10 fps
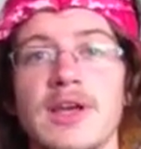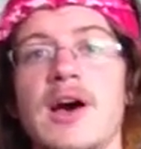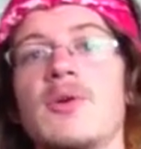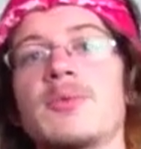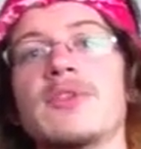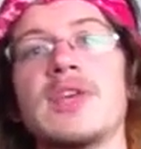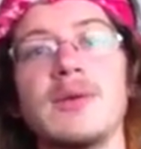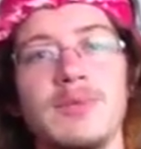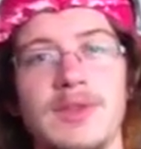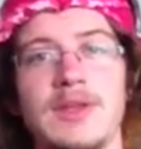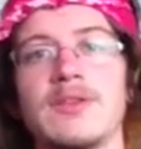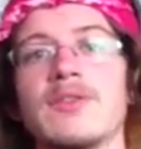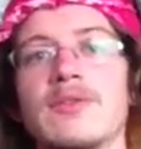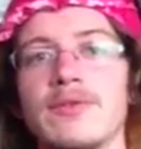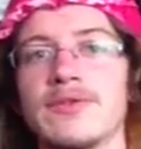It helps to keep
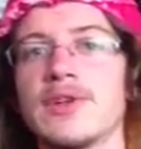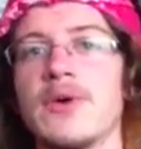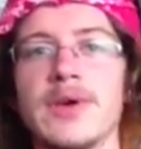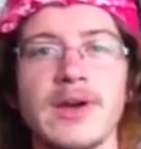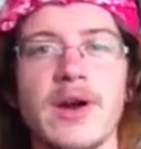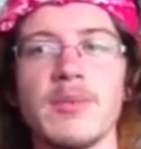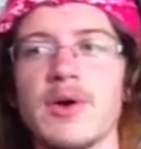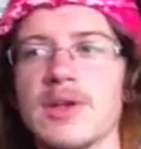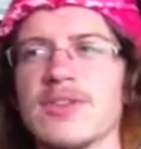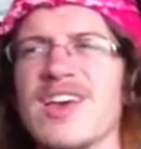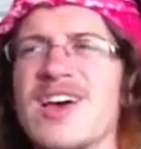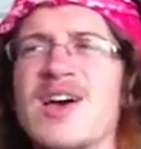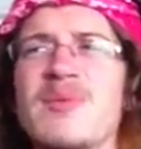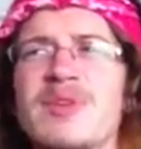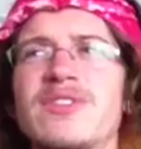things flowing and harmonious.
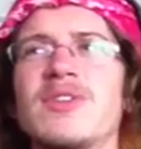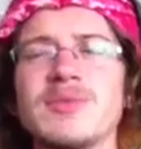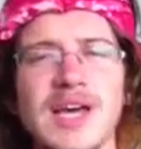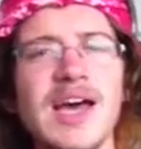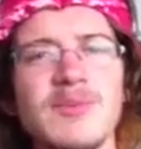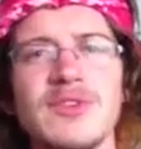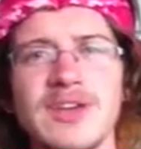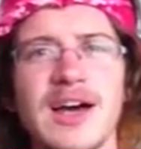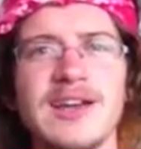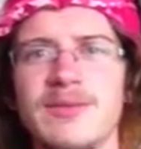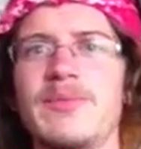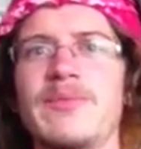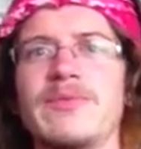But sometimes you gotta